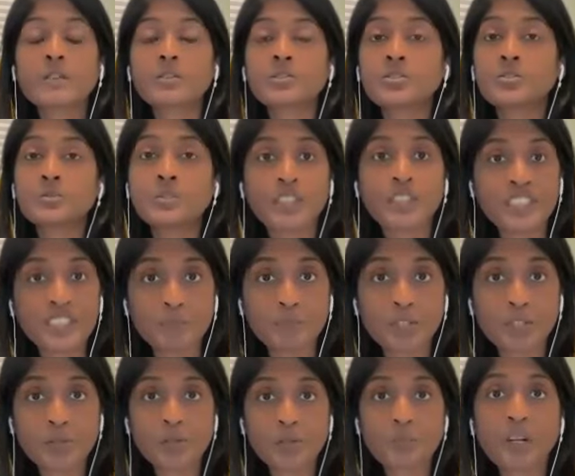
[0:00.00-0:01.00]
or doing our
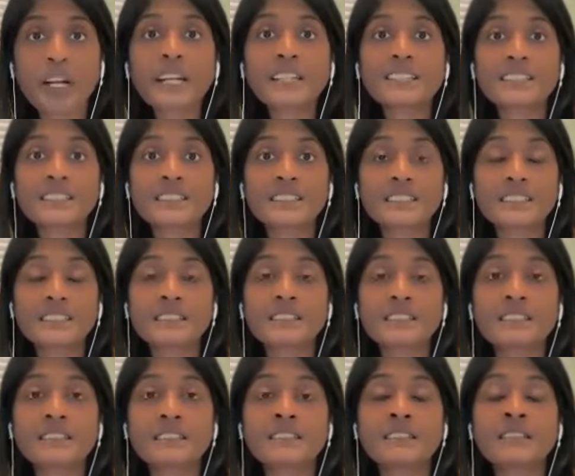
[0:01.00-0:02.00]
spiritual
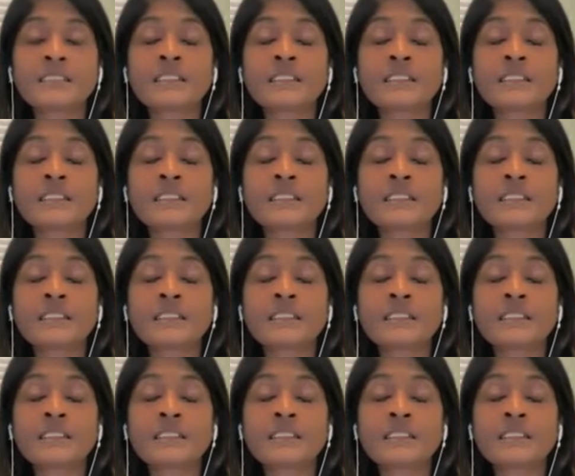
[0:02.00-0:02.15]
practices,